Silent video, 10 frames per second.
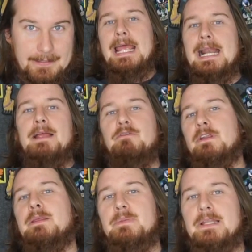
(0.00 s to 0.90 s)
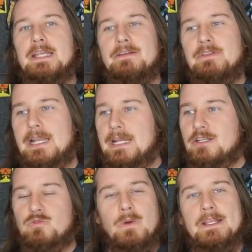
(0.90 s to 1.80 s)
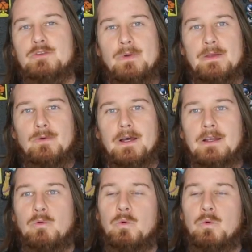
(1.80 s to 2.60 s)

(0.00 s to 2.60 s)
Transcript: And I really believe that in 2021,